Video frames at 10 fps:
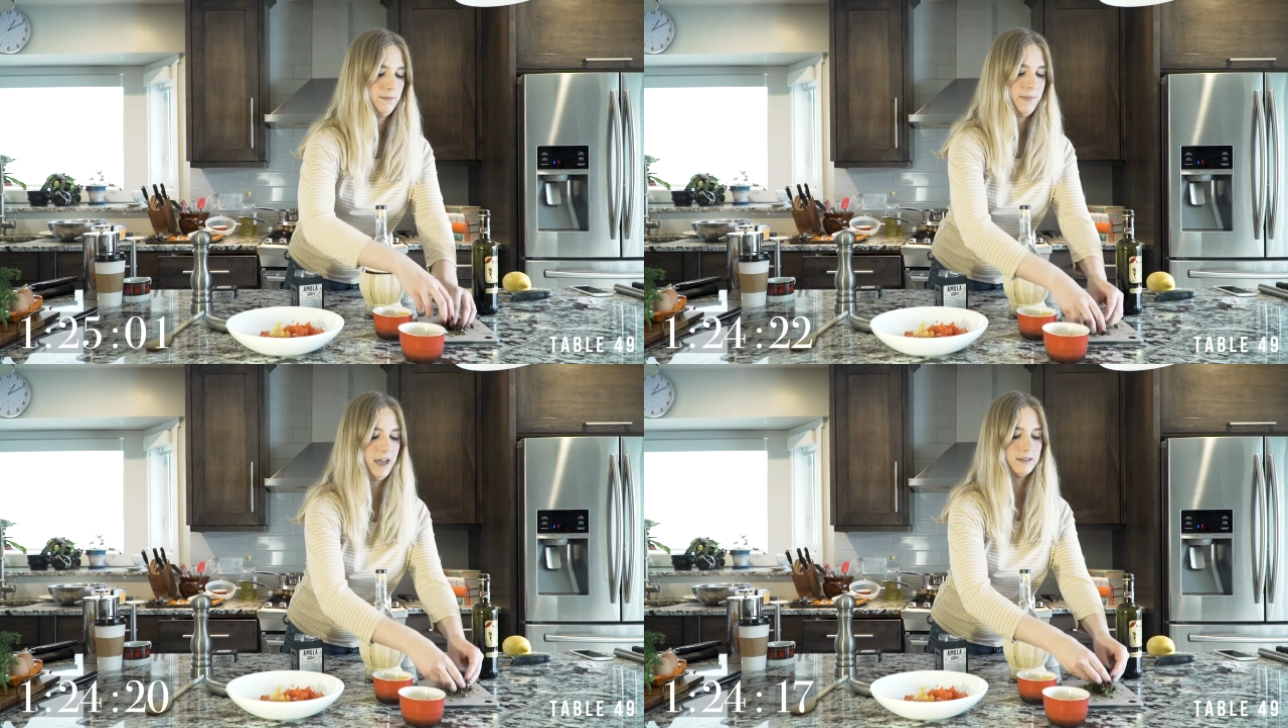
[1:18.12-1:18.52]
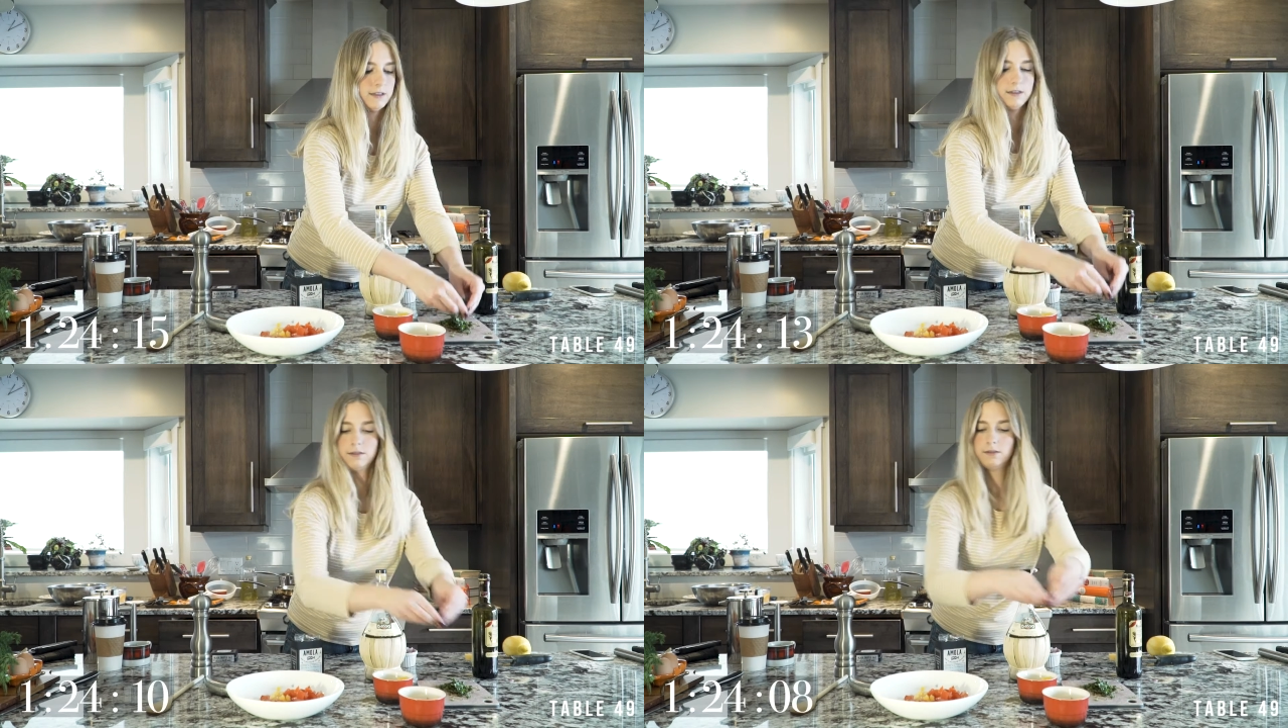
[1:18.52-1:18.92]

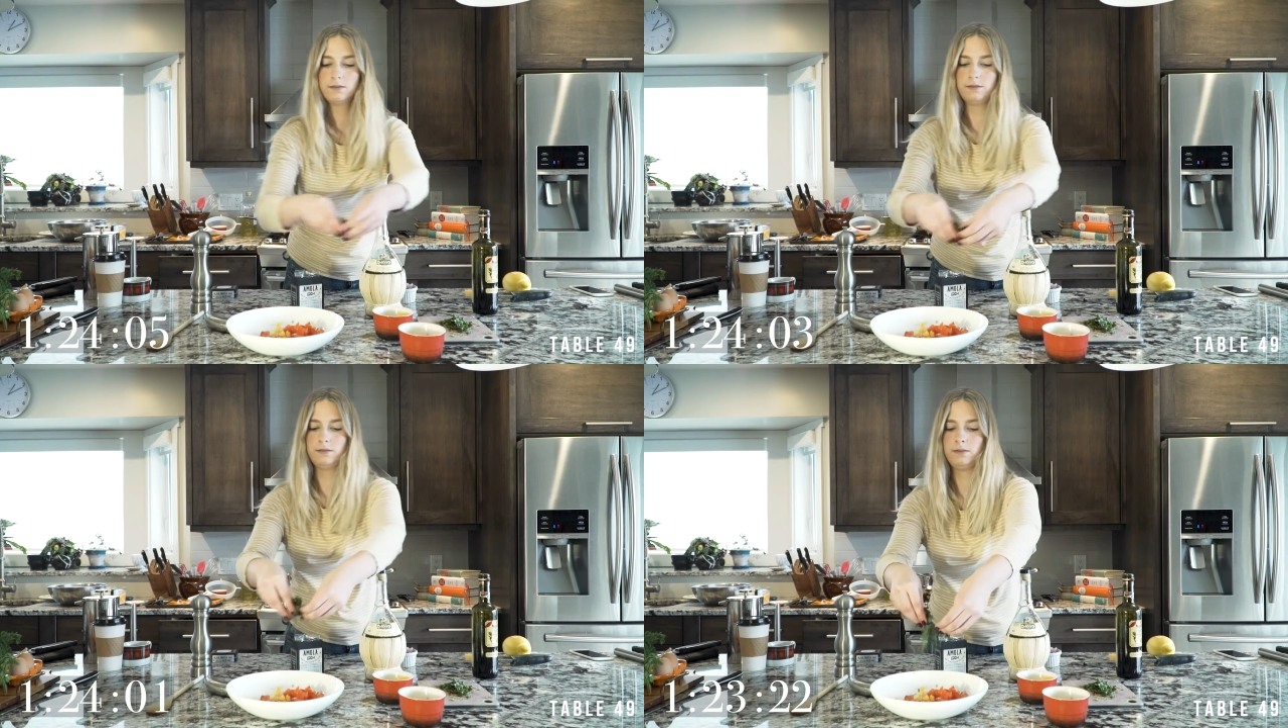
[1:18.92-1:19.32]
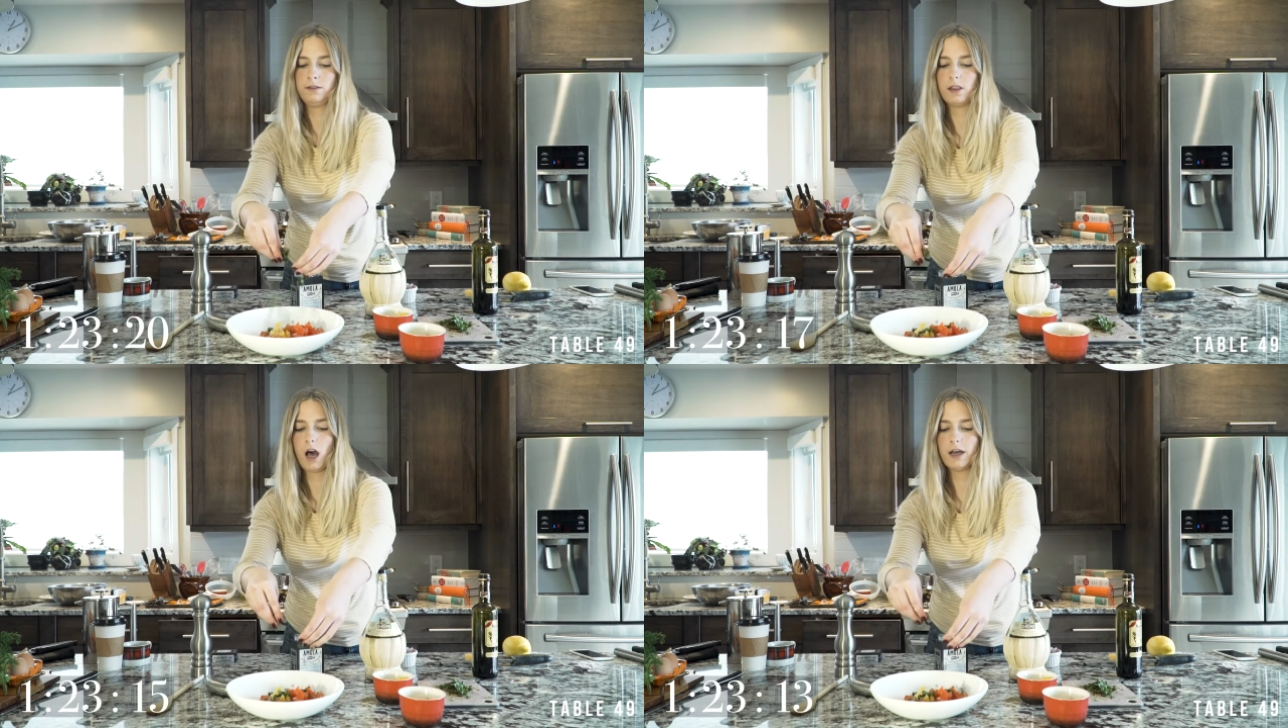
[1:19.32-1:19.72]
basil.
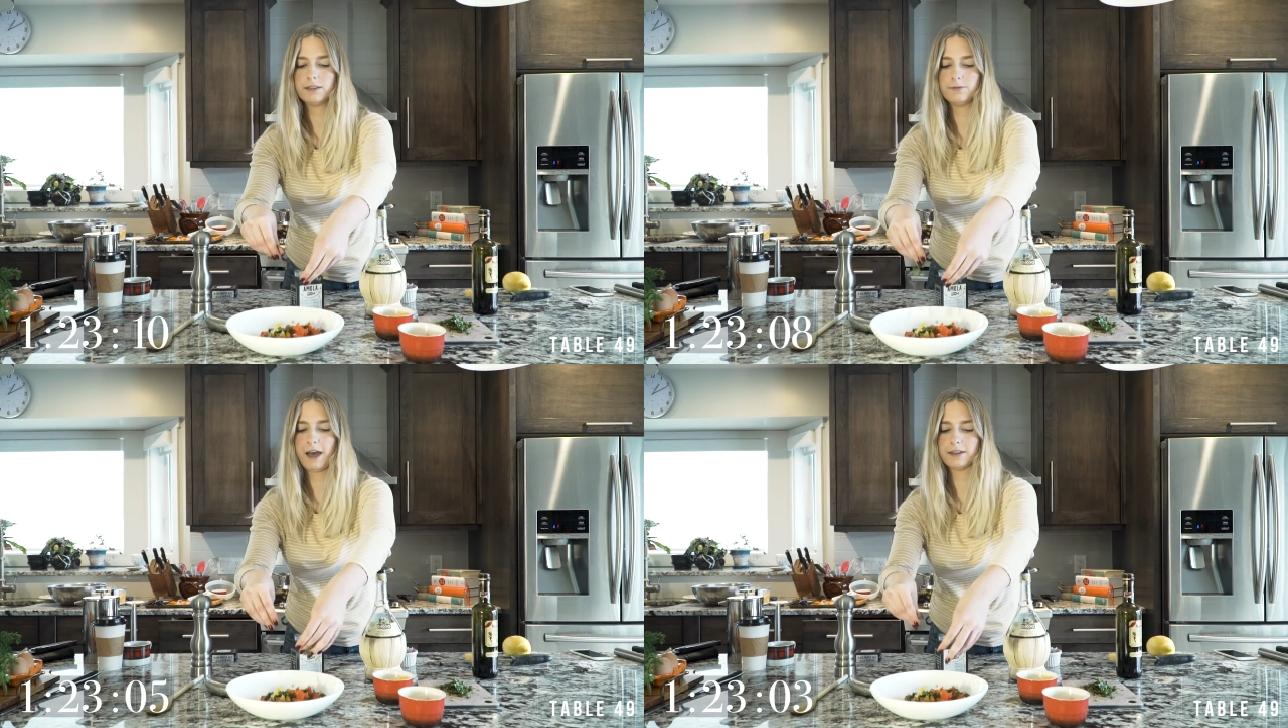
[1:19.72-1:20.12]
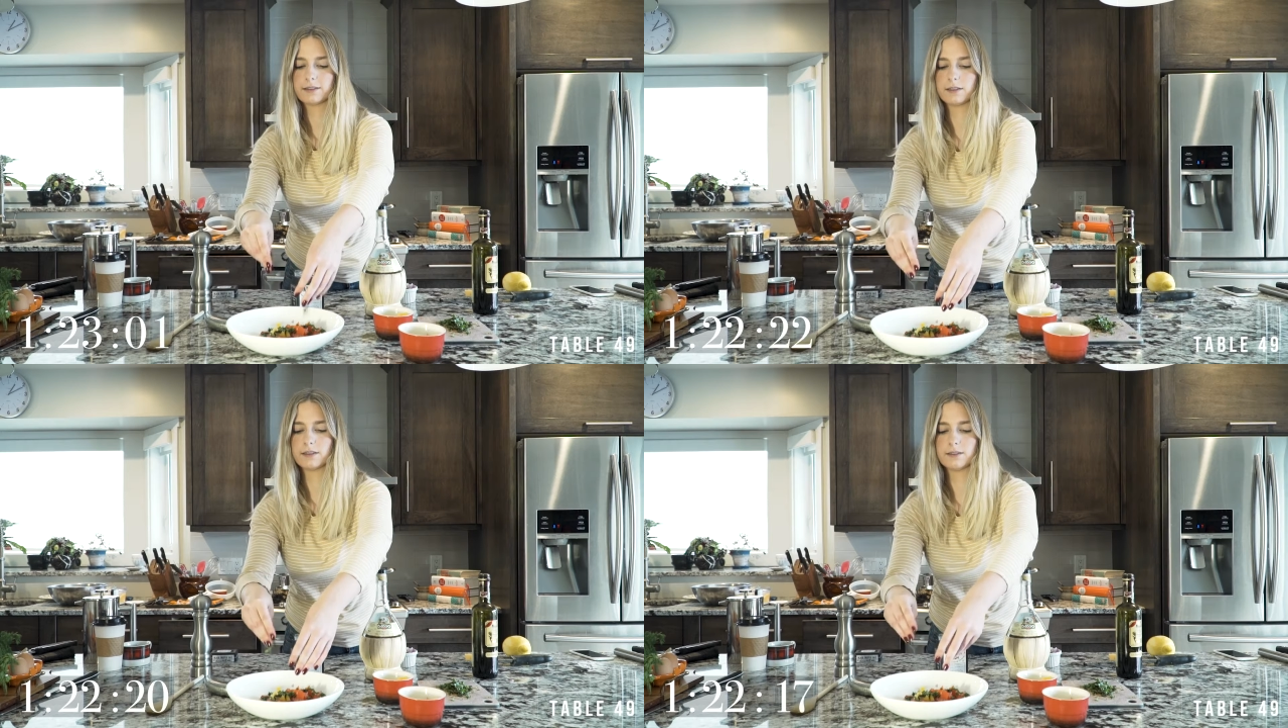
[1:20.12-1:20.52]
Lots of
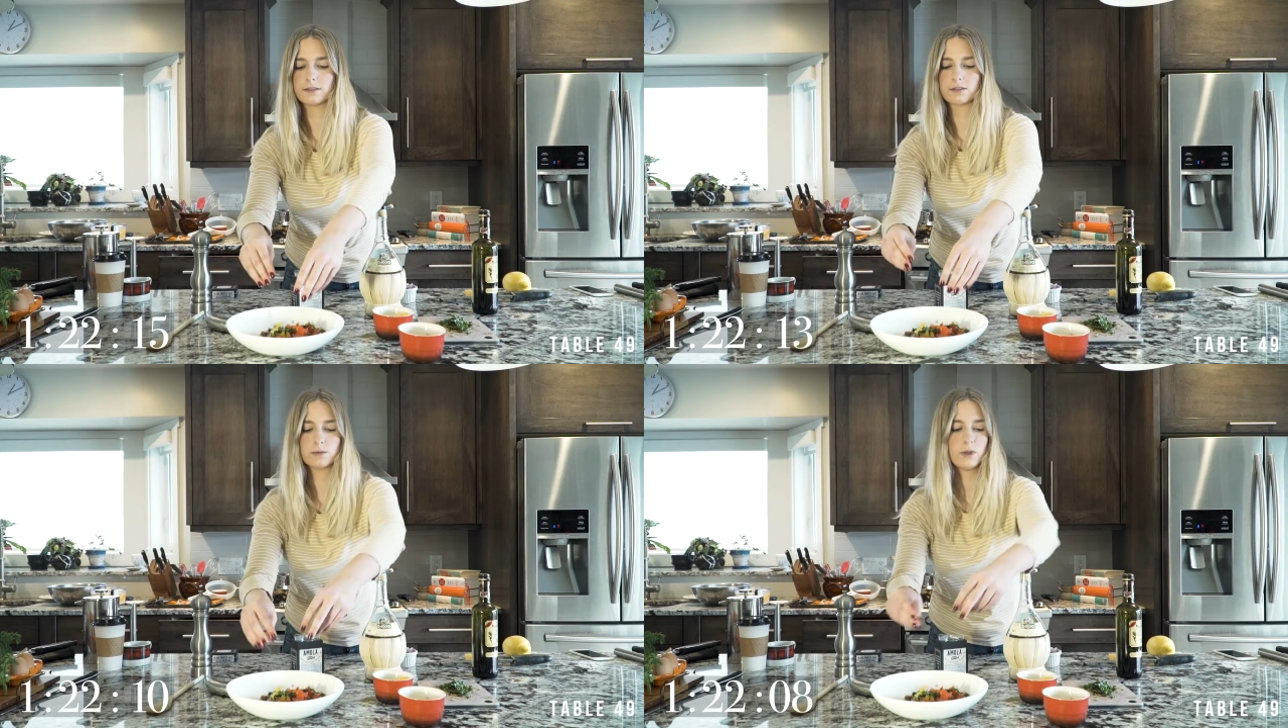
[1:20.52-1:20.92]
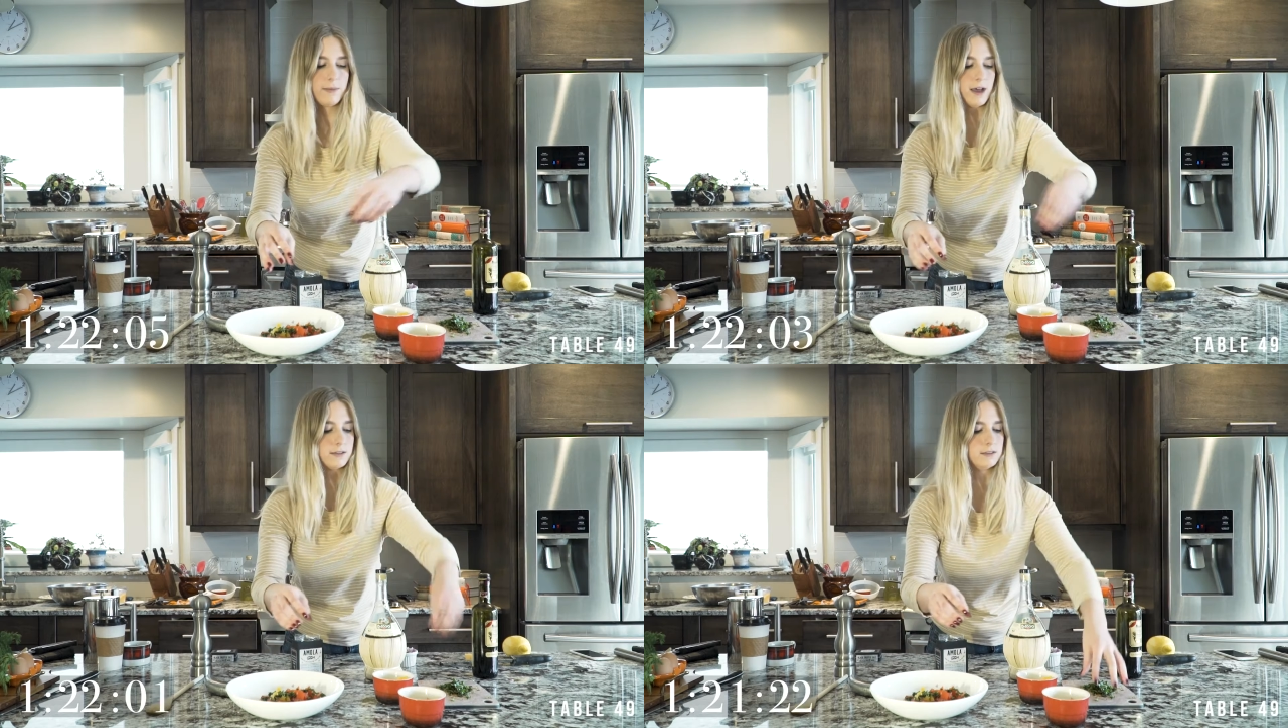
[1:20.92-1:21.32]
basil. This is a
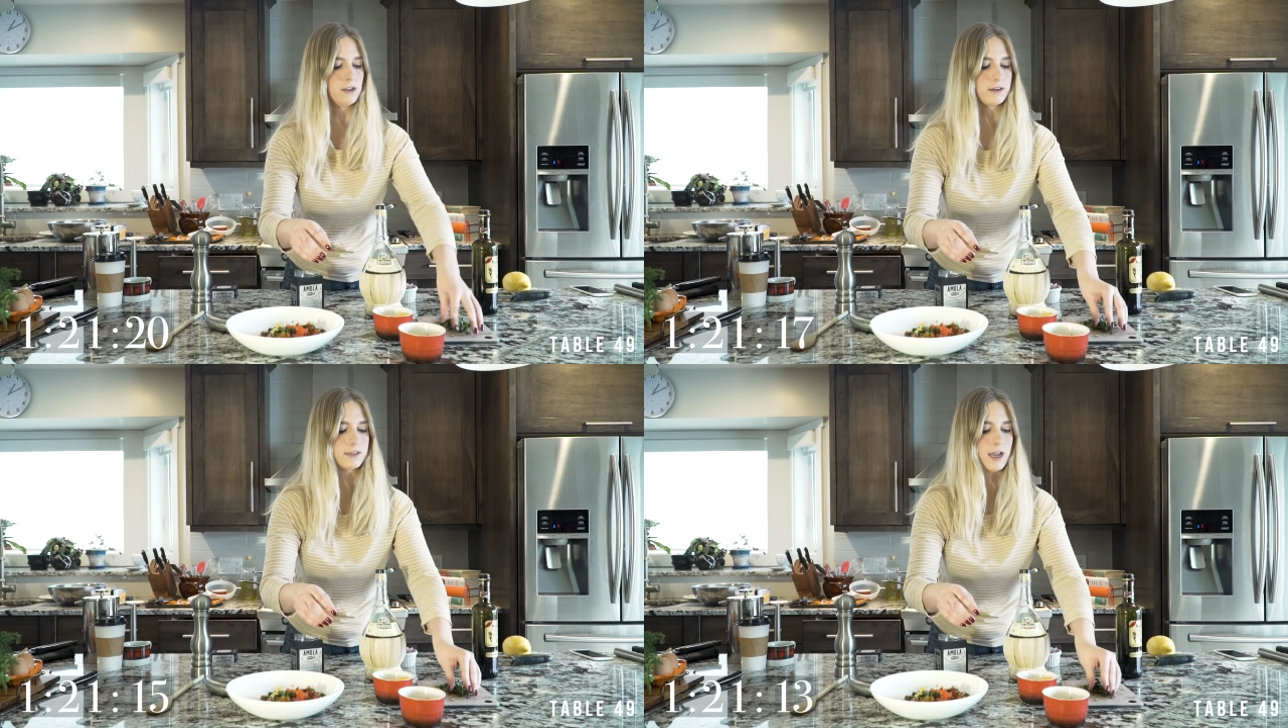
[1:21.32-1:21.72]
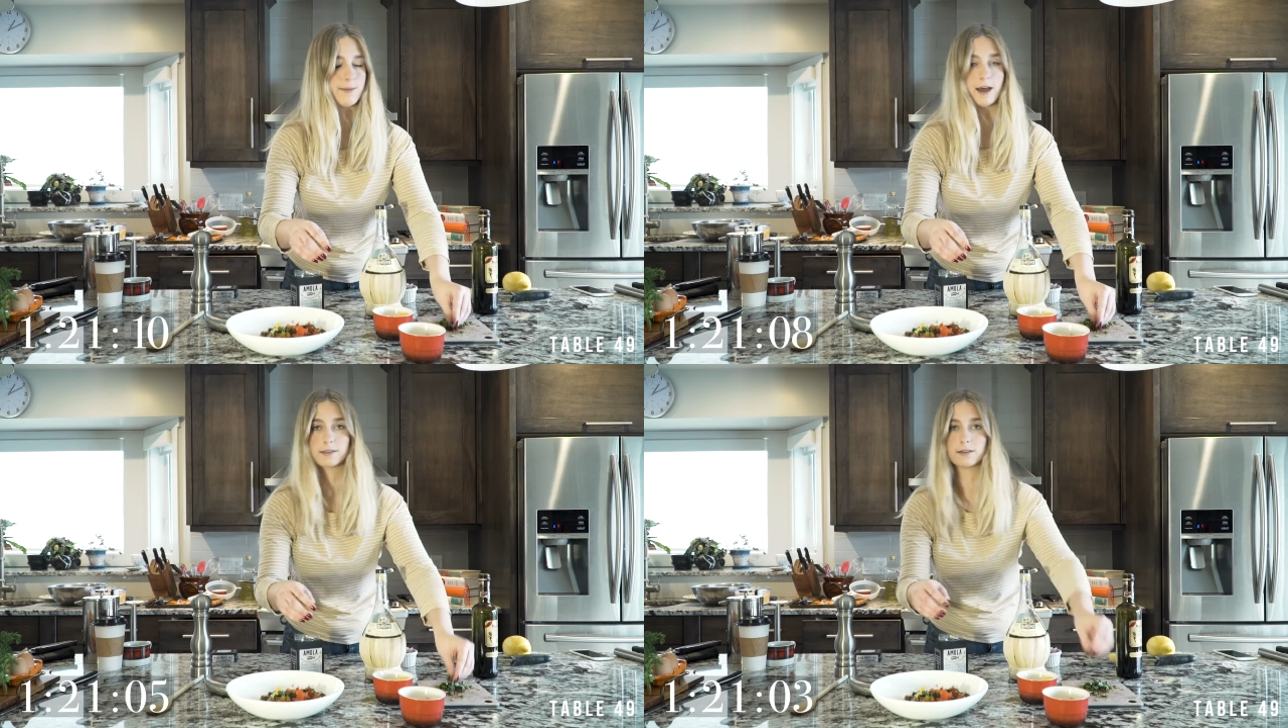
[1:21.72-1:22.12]
sweet basil, not a Thai
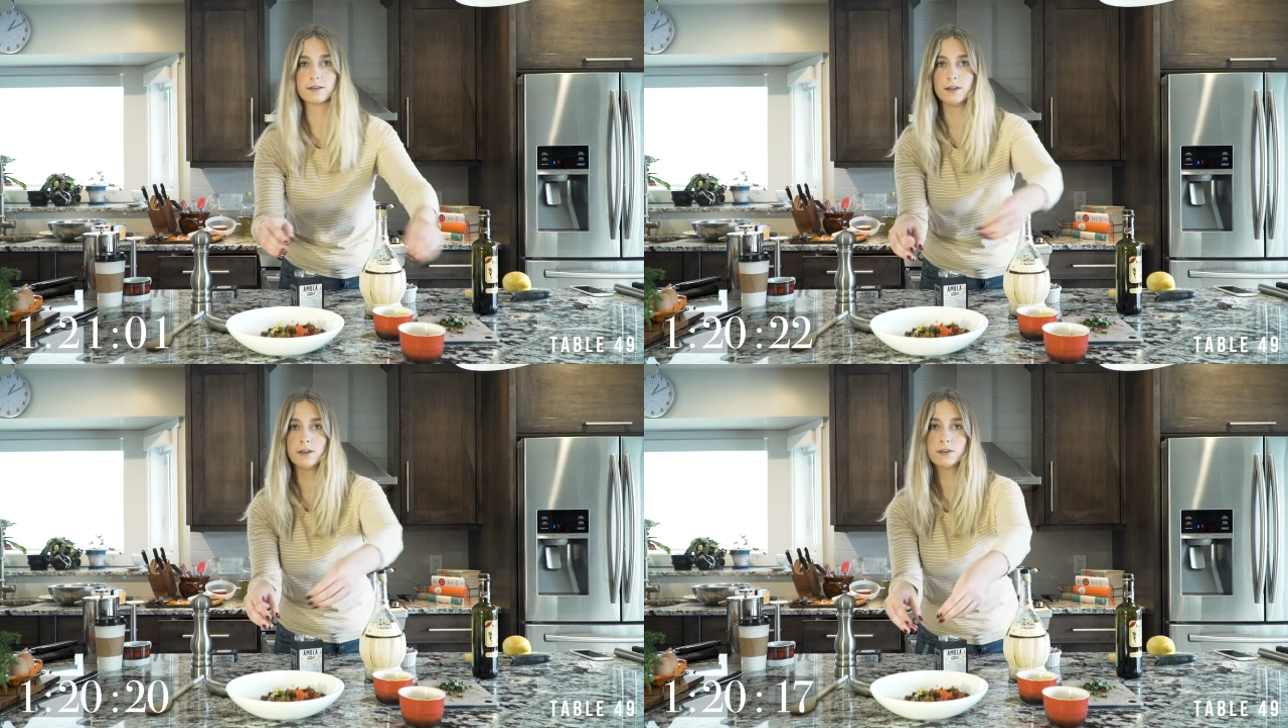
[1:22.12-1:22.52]
basil.